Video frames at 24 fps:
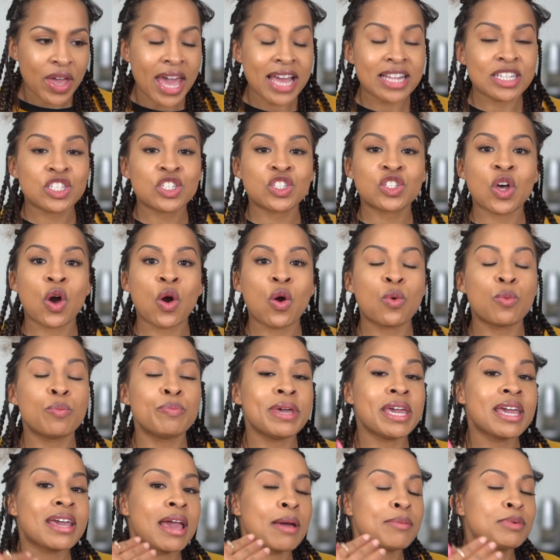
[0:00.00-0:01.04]
And so
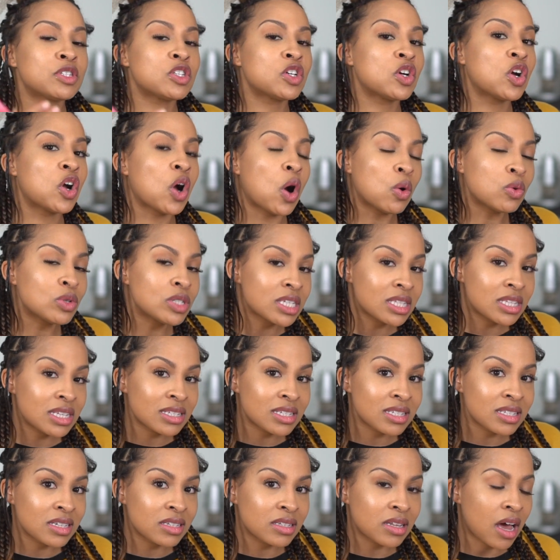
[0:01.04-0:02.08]
being able to go to
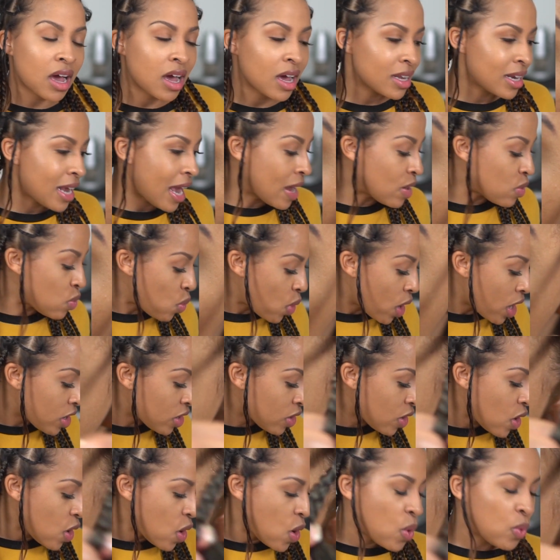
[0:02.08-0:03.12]
this salon and
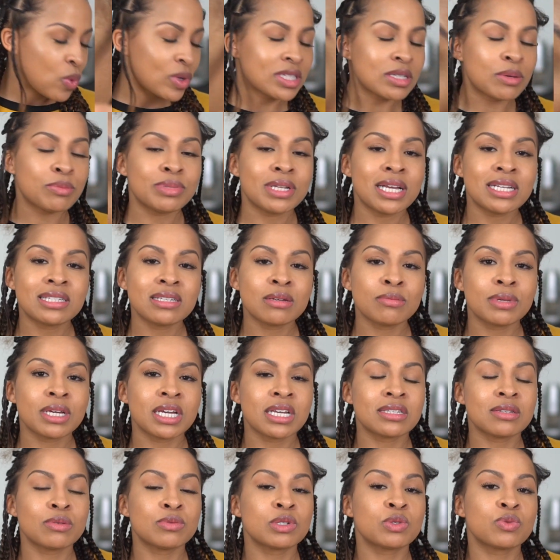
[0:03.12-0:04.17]
work was a blessing,
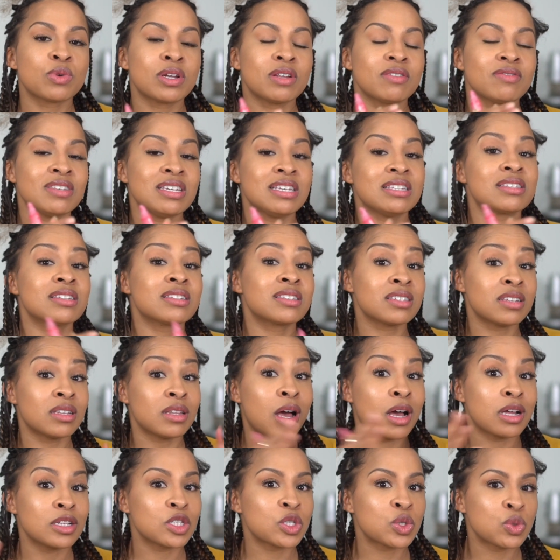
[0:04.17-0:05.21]
because it was one of these
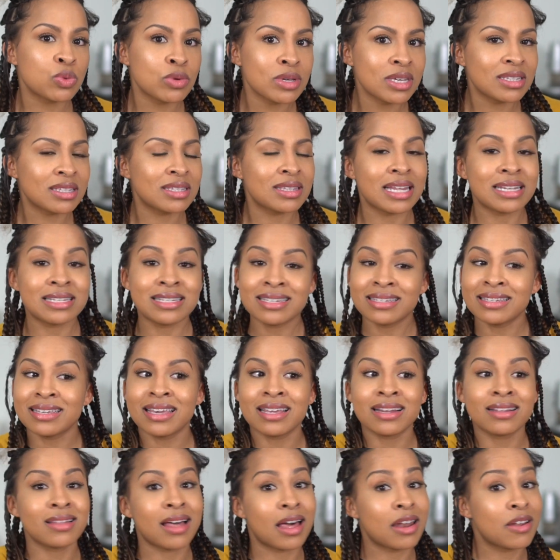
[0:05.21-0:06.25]
salon suites that didn't
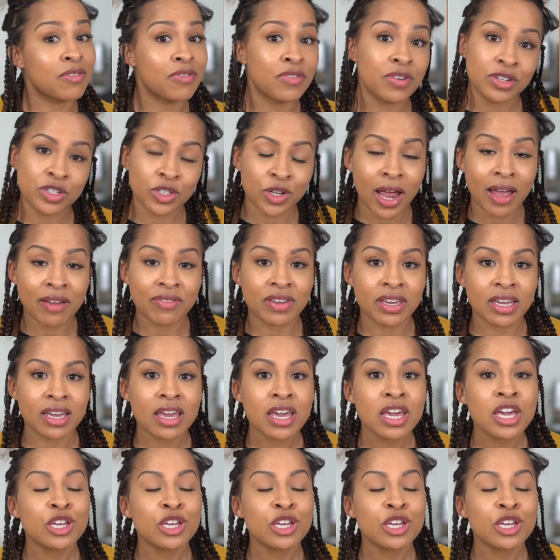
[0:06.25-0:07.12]
get a lot of foot traffic.